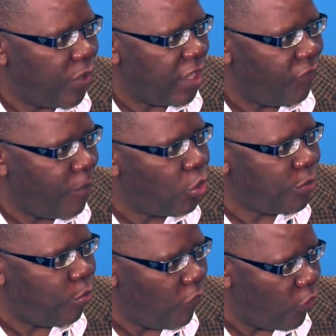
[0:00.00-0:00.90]
we have
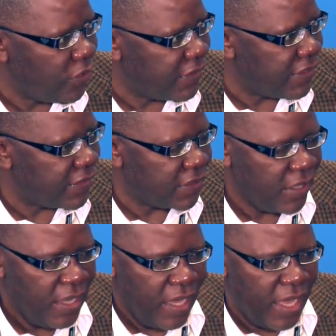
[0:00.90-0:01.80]
multiple voices
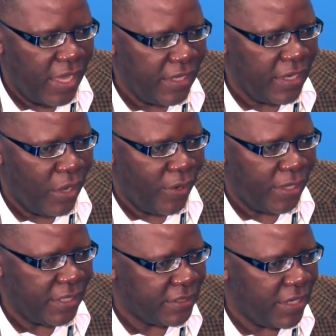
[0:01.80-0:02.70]
uh, in our
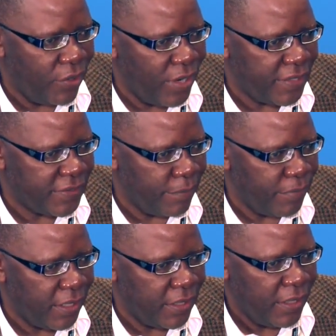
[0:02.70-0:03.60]
National
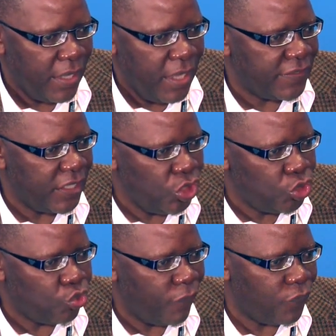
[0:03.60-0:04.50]
Assembly. It's the
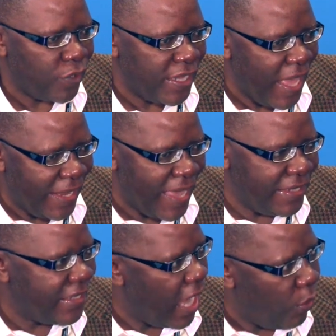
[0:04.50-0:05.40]
issue for
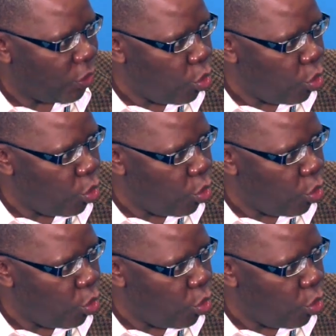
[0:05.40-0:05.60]
realigning our